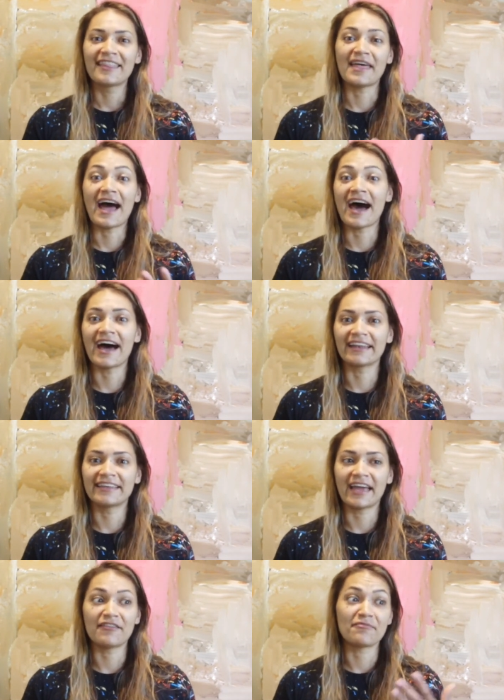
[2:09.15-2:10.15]
that art
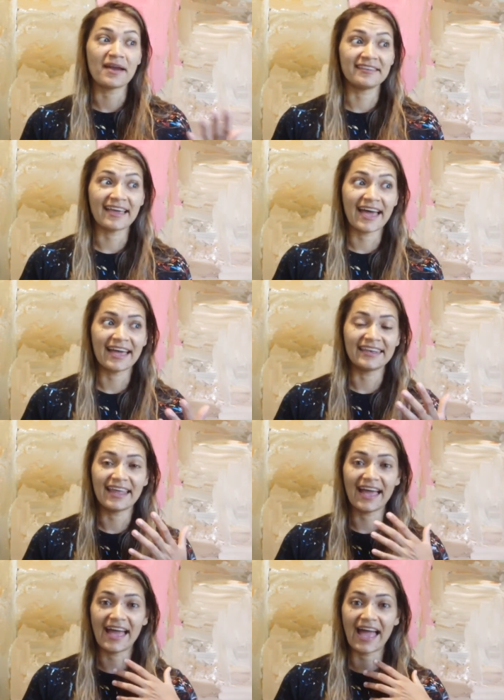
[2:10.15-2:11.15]
gave my
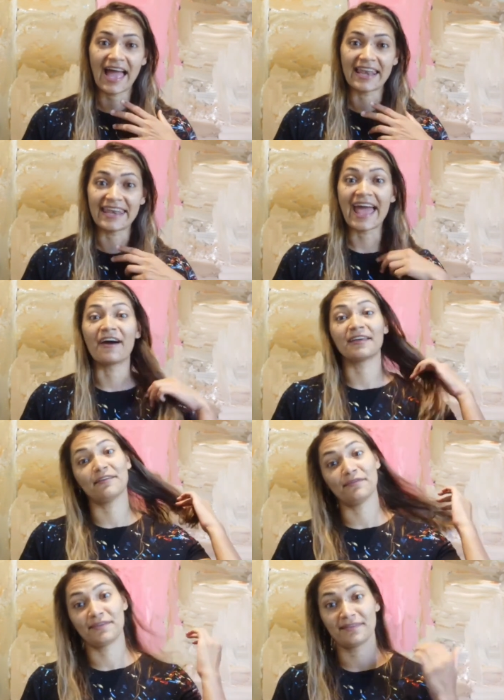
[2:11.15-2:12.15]
dad and now
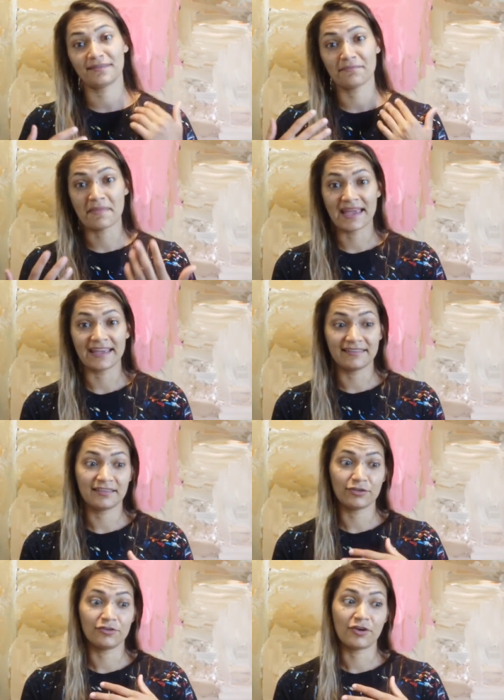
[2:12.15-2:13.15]
gives me
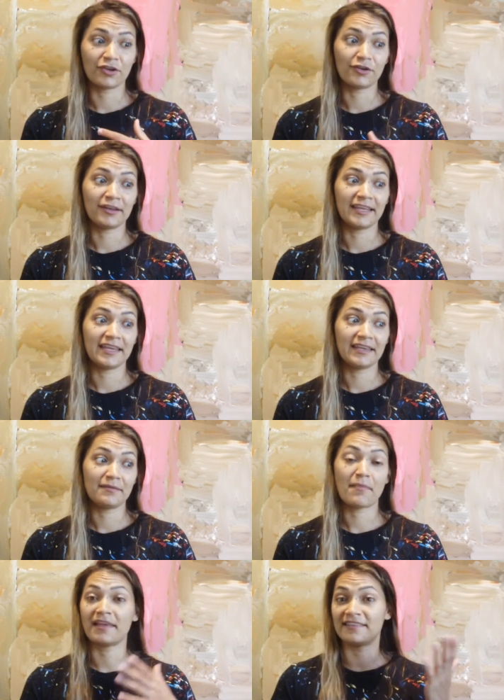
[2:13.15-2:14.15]
to not
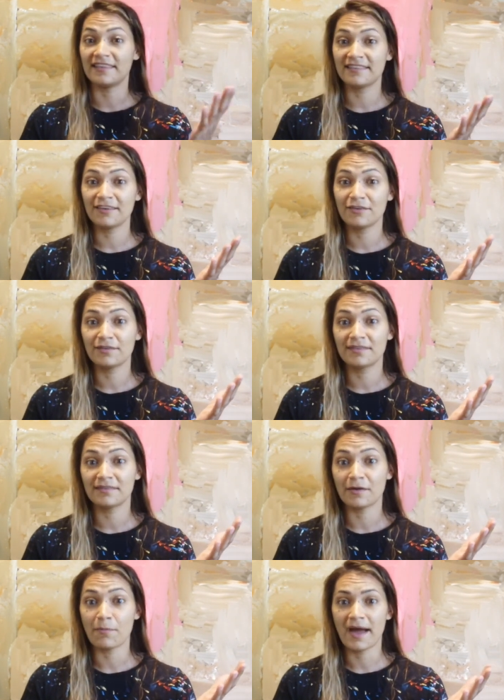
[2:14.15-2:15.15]
only my sister who
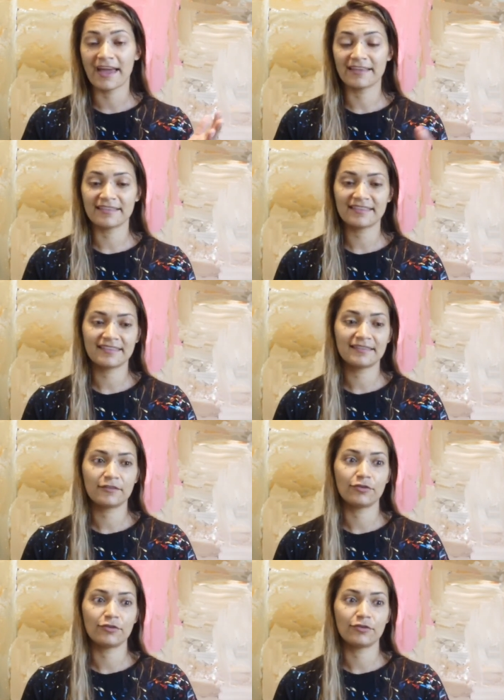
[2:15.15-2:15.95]
still paints,